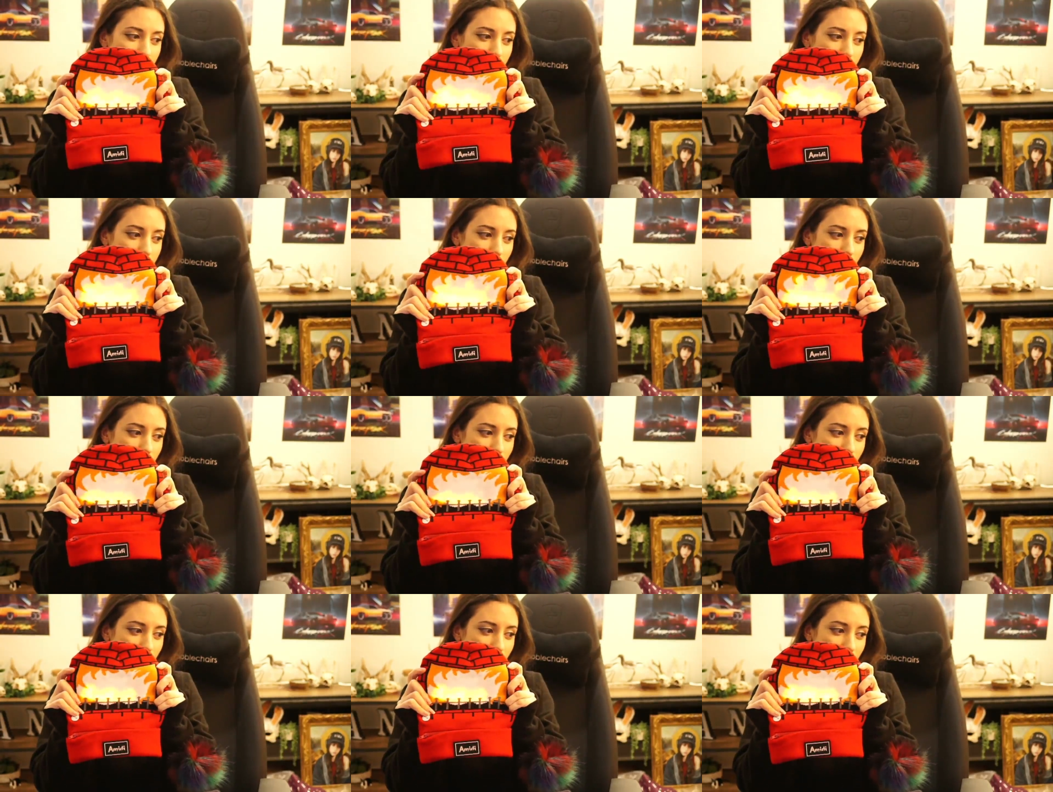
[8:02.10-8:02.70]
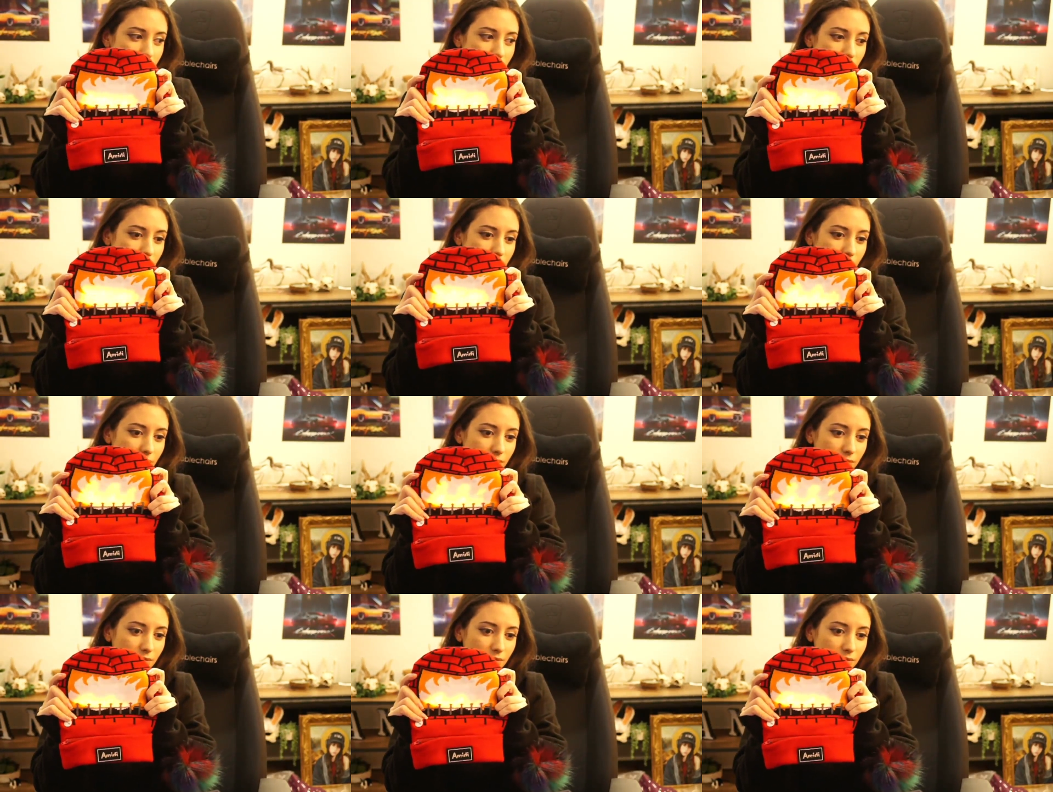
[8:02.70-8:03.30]

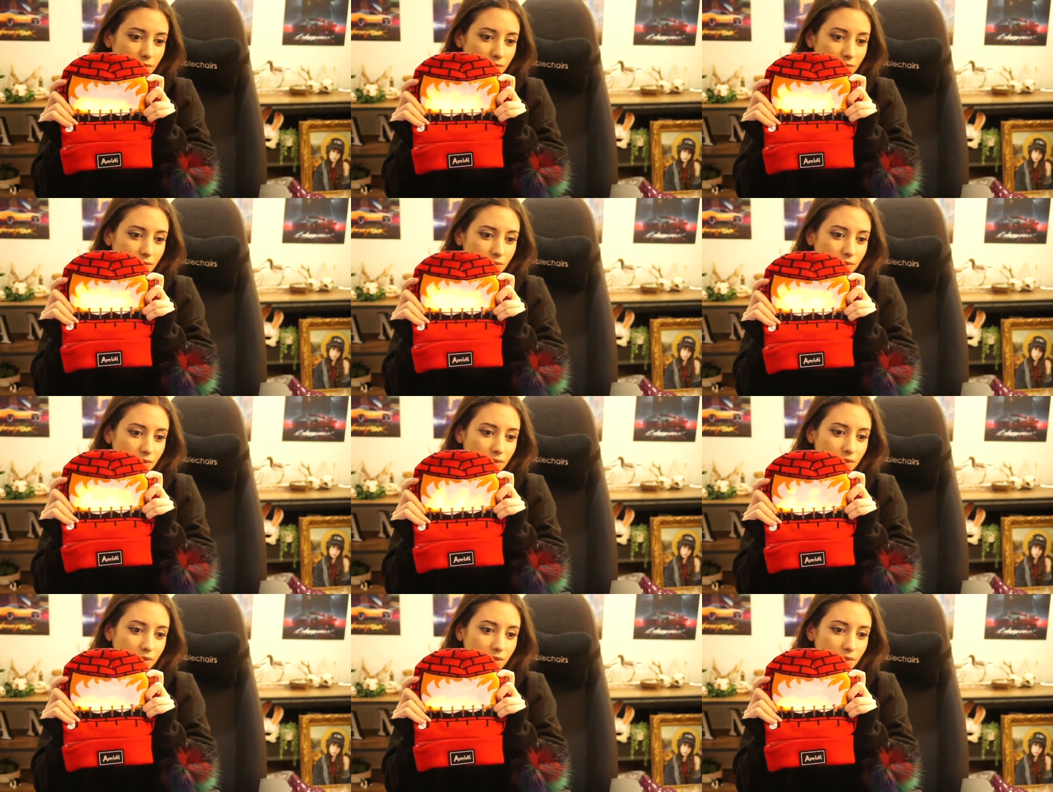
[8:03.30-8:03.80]
Nobody speaks.